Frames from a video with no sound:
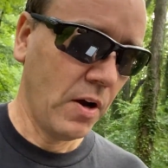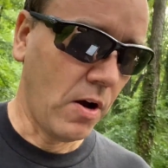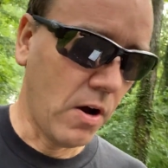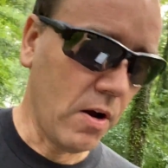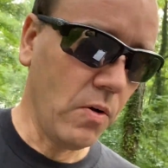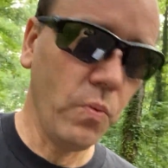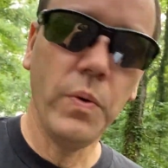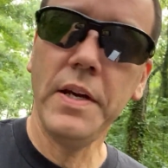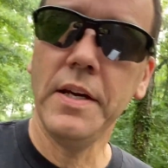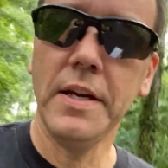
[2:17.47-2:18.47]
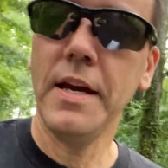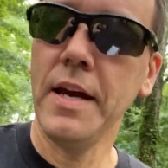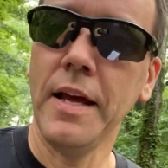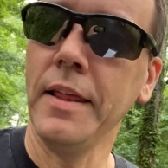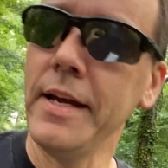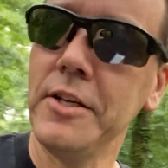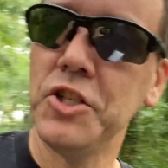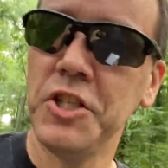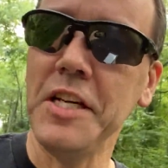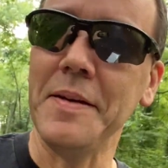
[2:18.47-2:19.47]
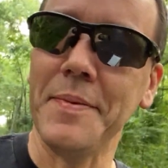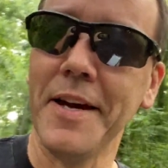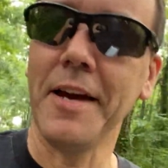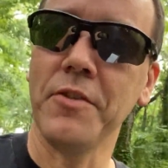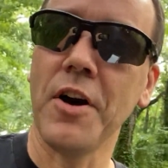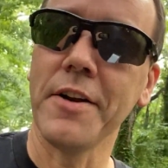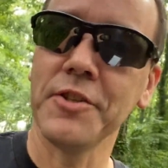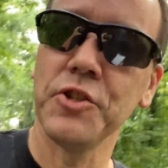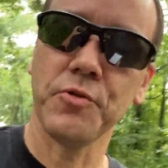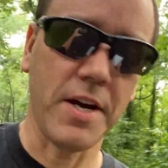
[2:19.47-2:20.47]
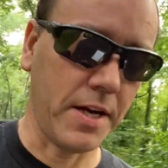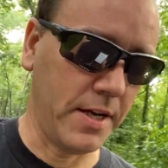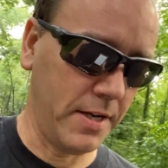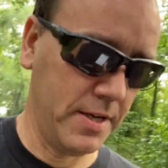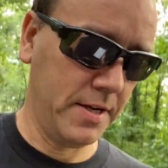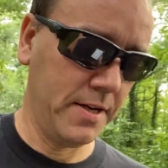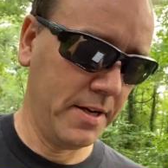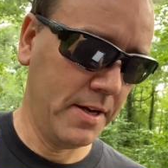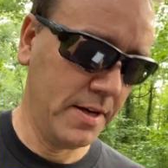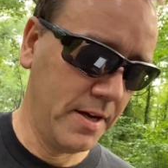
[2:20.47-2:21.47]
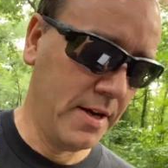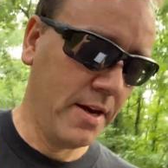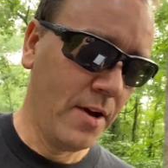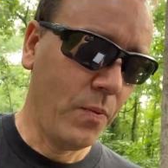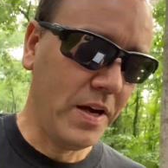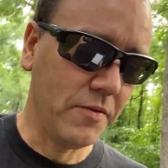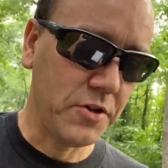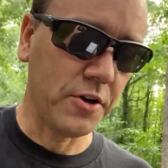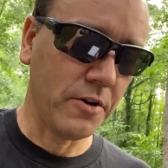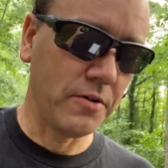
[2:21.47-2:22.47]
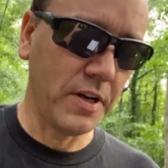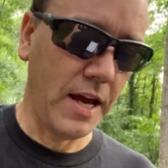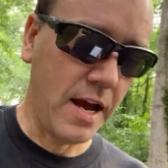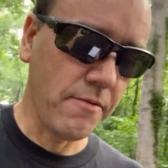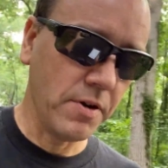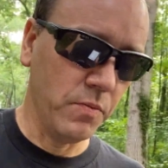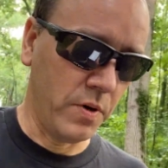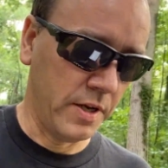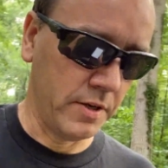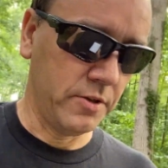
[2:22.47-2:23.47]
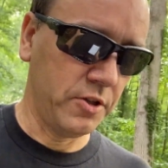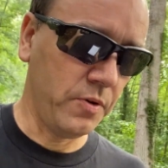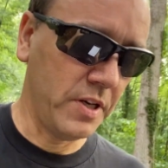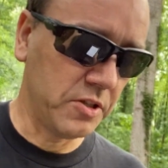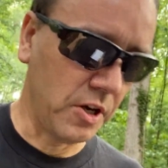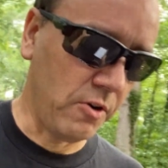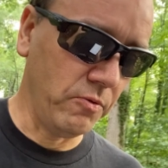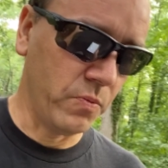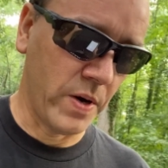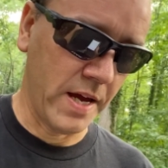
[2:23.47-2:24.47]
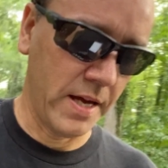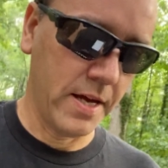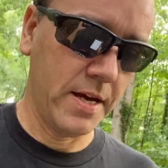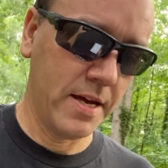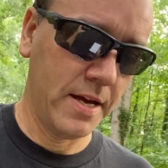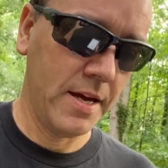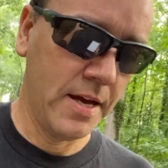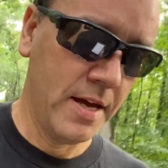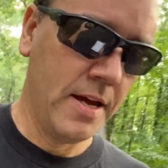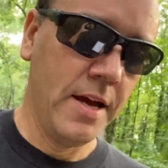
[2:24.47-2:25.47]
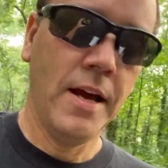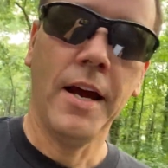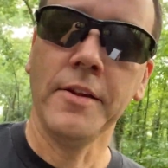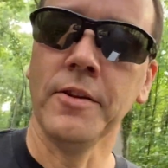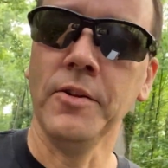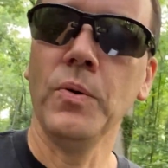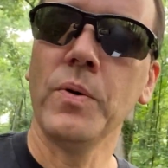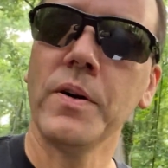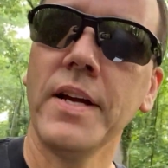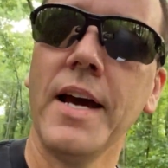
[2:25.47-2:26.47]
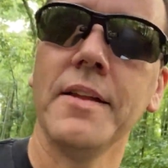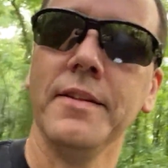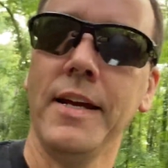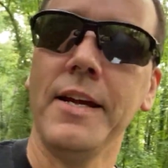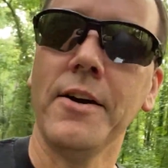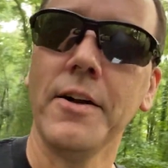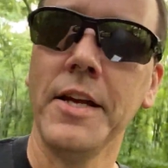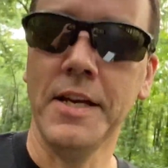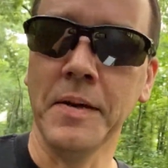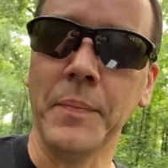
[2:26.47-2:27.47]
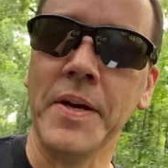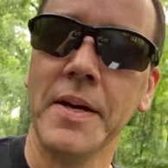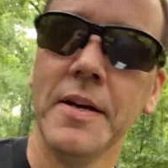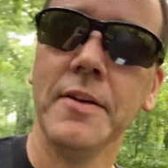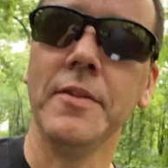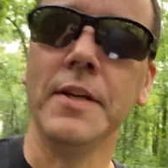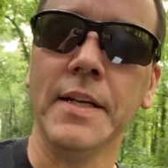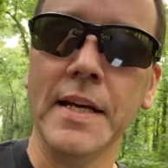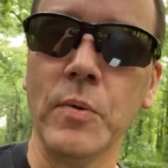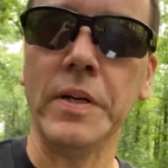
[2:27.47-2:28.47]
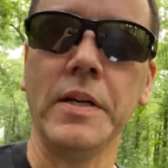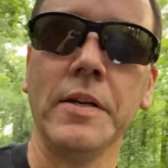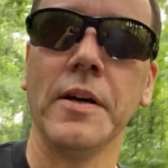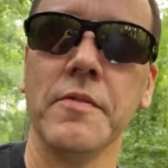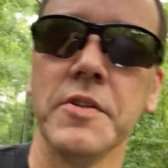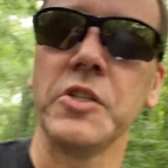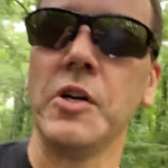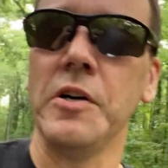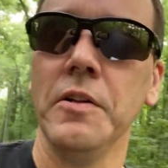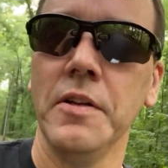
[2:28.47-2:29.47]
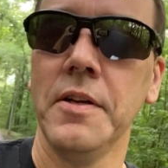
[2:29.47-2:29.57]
All we, like sheep, have gone astray. We have turned everyone to his own way, and the Lord hath laid on him the iniquity of us all."